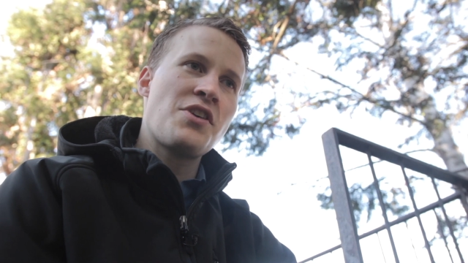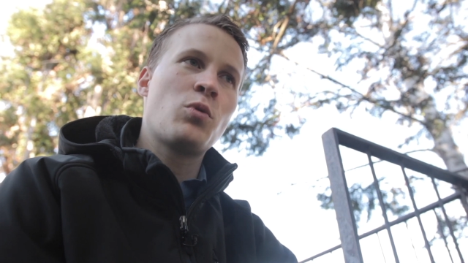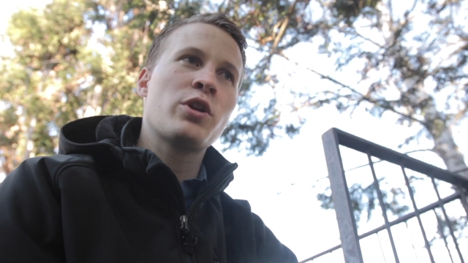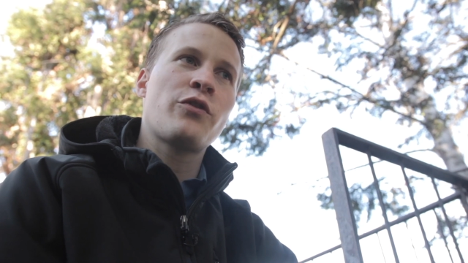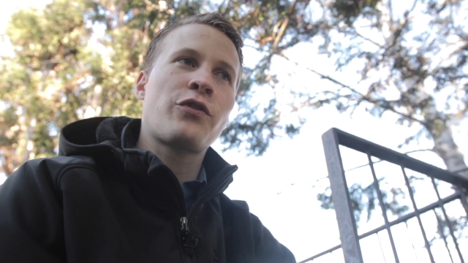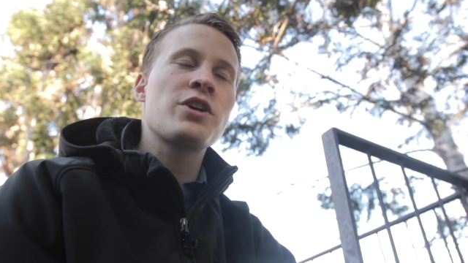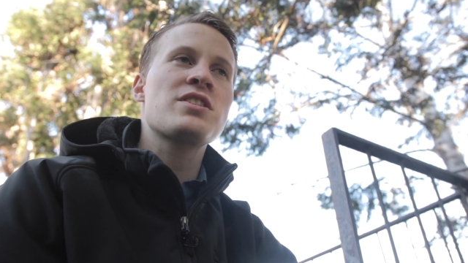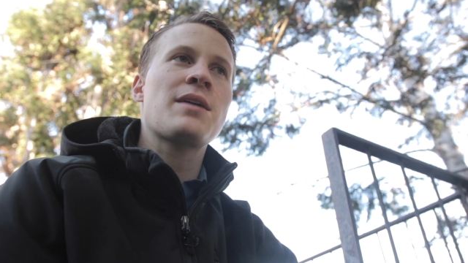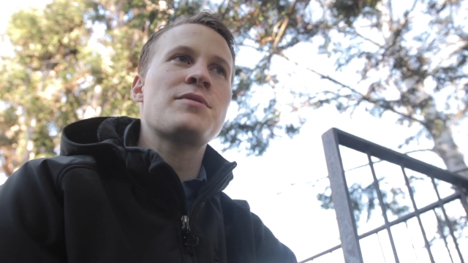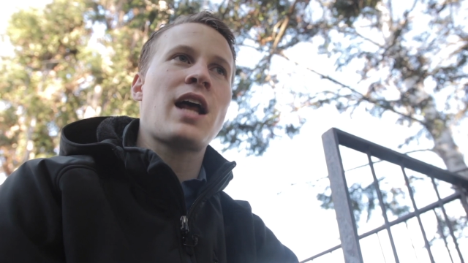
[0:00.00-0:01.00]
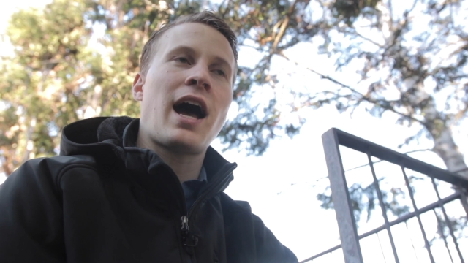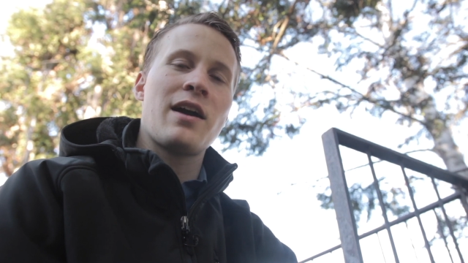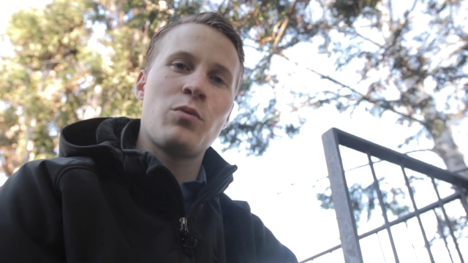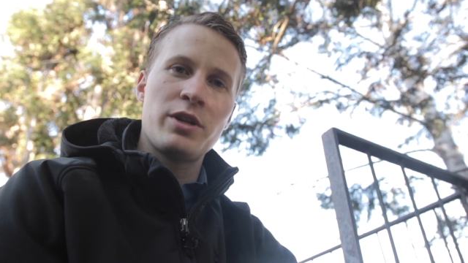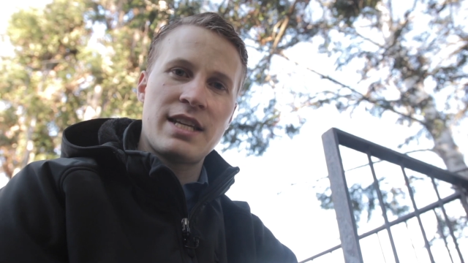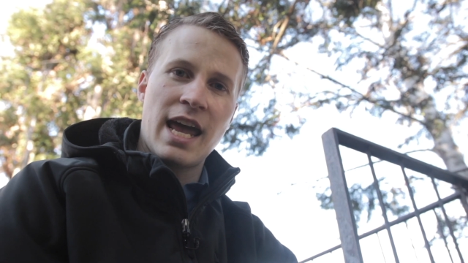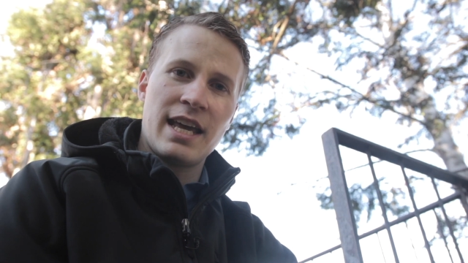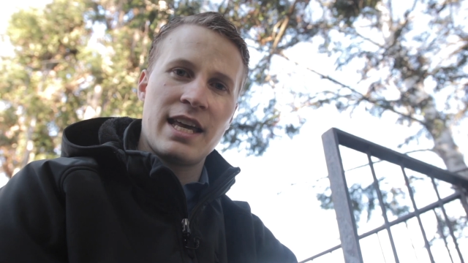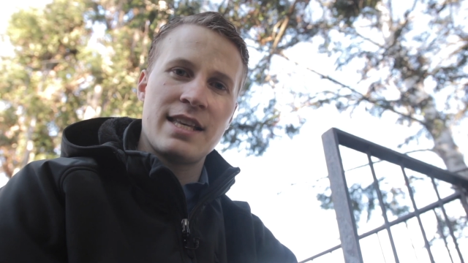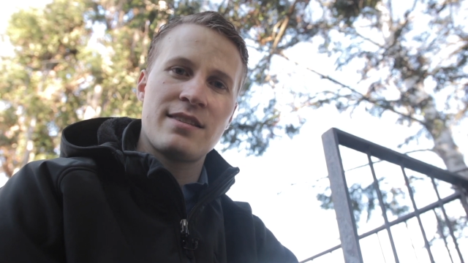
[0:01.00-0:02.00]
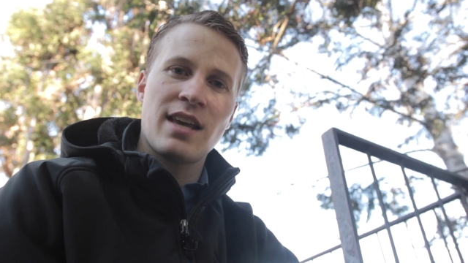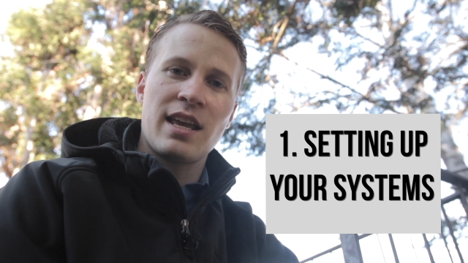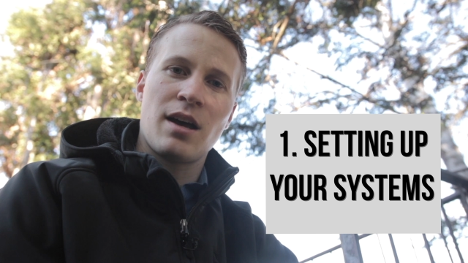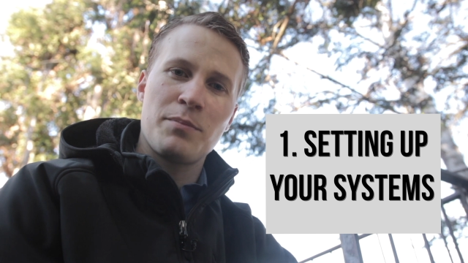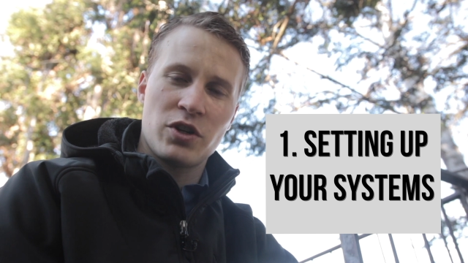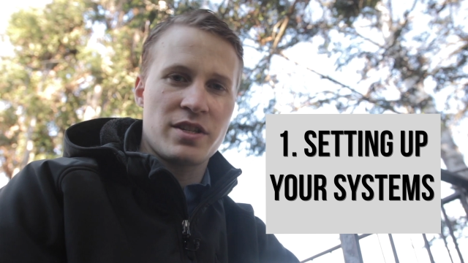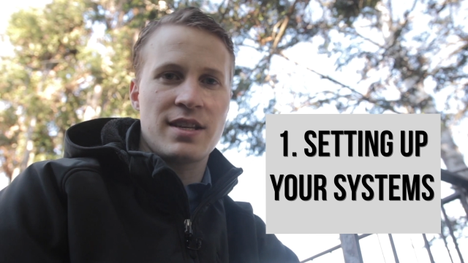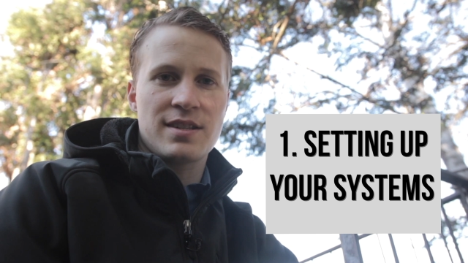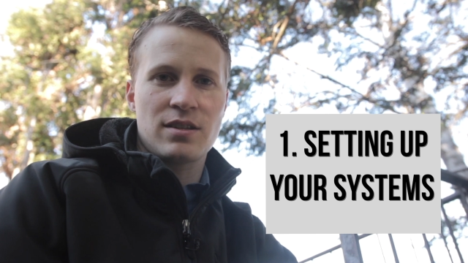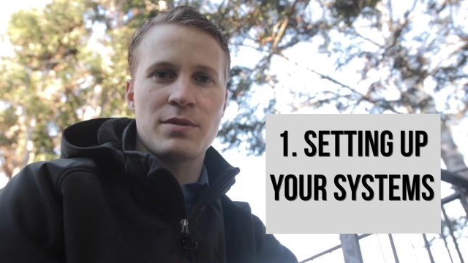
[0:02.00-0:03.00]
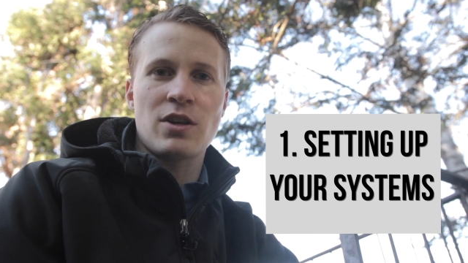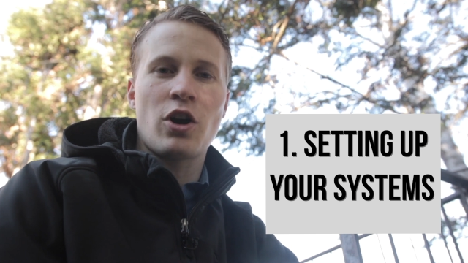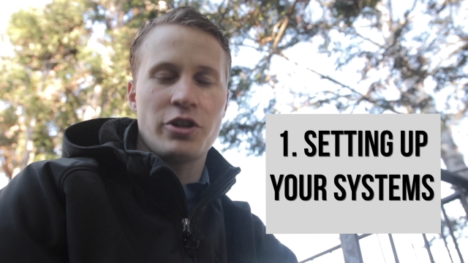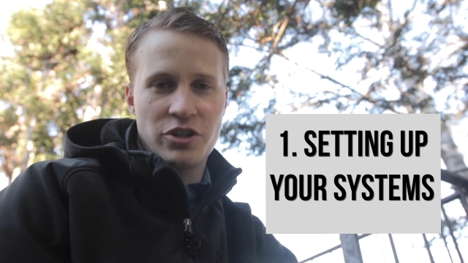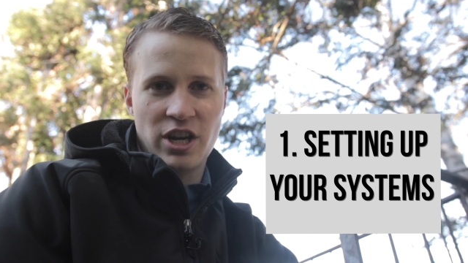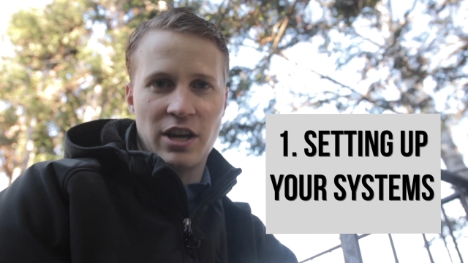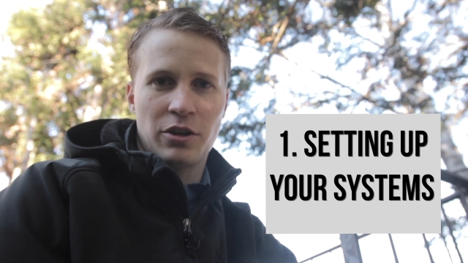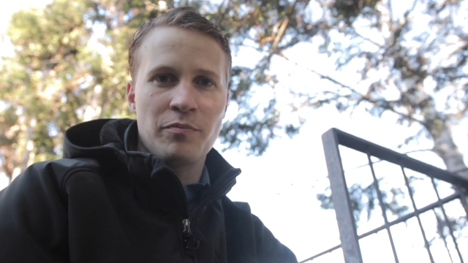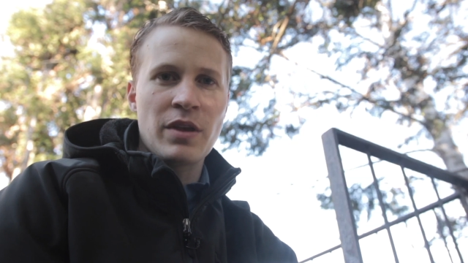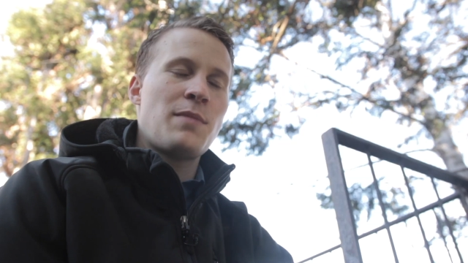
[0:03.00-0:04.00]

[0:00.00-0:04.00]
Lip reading: I think one of the first steps that I would take is setting up your systems on your channel.